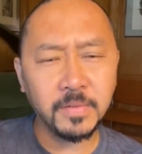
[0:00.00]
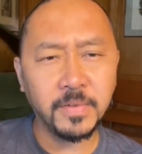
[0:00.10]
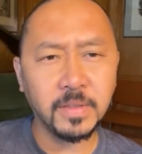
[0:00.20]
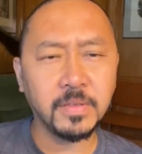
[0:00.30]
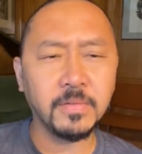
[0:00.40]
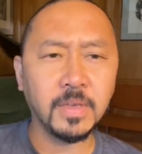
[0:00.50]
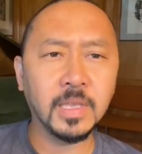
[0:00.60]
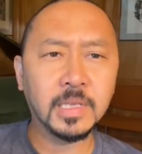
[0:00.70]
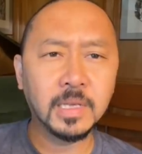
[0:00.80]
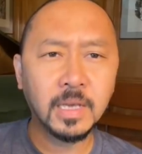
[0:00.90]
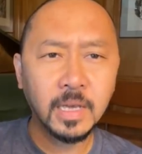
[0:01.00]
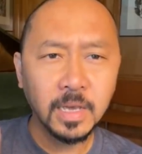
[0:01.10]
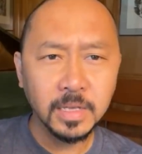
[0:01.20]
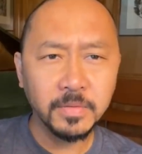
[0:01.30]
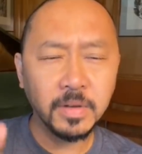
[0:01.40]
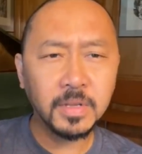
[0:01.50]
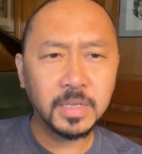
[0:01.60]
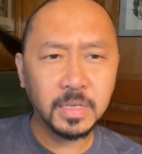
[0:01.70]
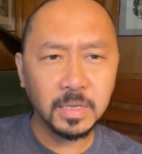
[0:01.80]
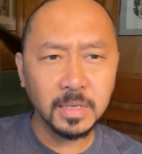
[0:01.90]
effective against severe
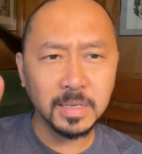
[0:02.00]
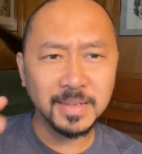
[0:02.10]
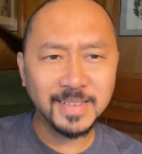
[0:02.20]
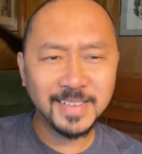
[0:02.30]
disease,